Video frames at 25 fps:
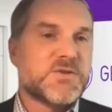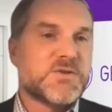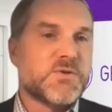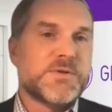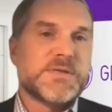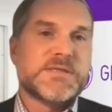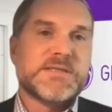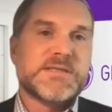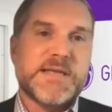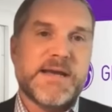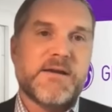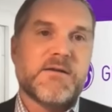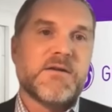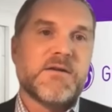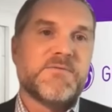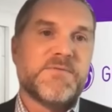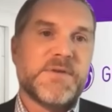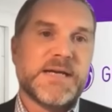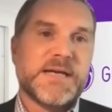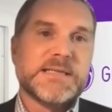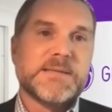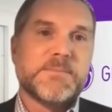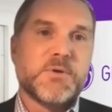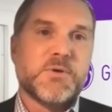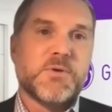as soon as they are
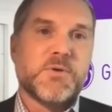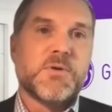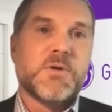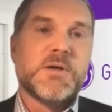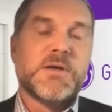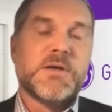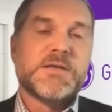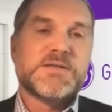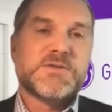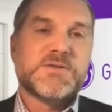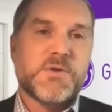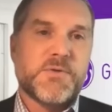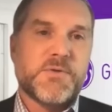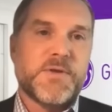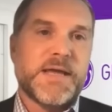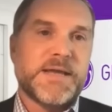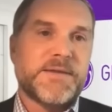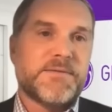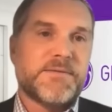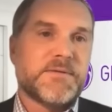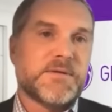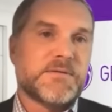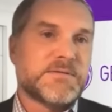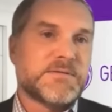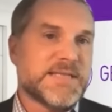available so
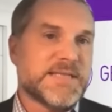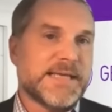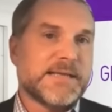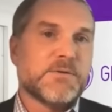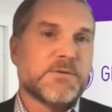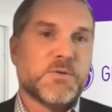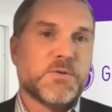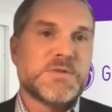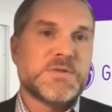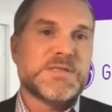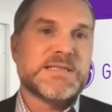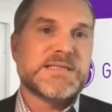that St.